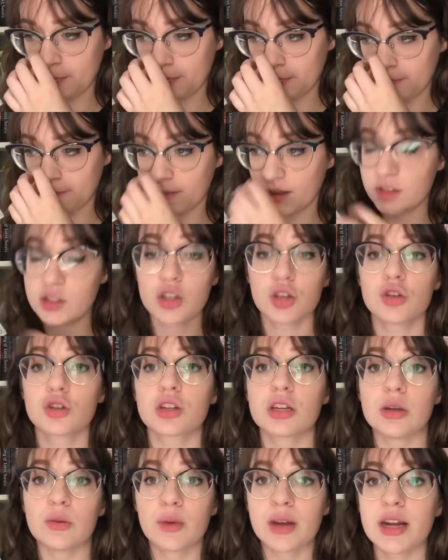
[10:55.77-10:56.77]
doesn't
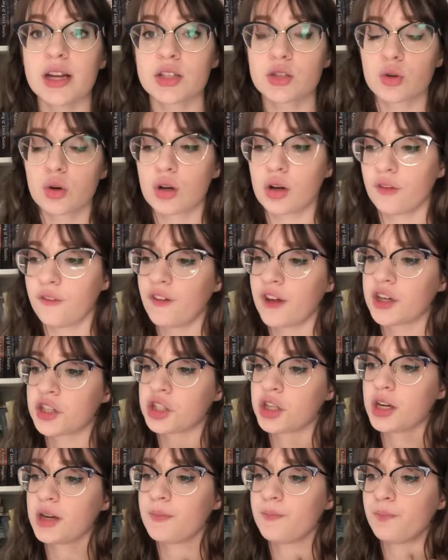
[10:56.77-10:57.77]
usually read historical
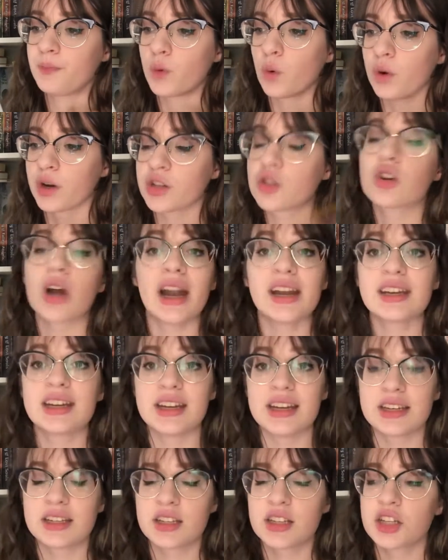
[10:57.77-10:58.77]
fiction or is trying to get
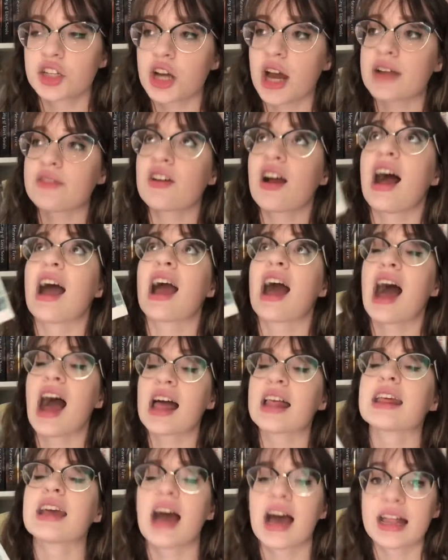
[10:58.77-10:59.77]
into the genre, I
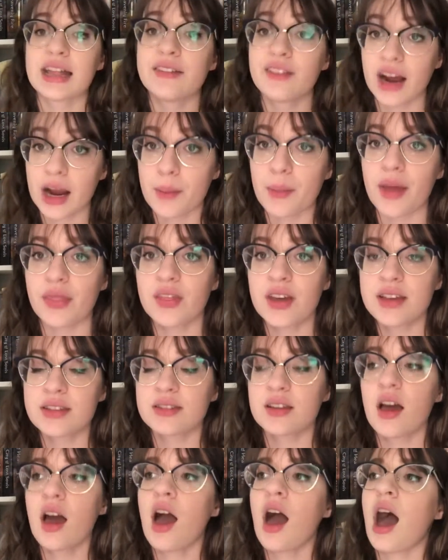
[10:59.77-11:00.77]
highly, highly recommend this.
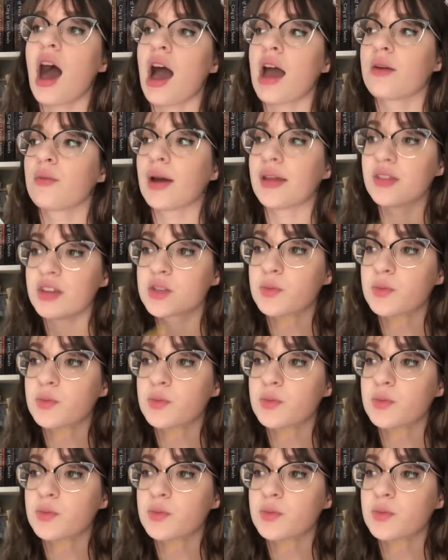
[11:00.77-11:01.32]
I read this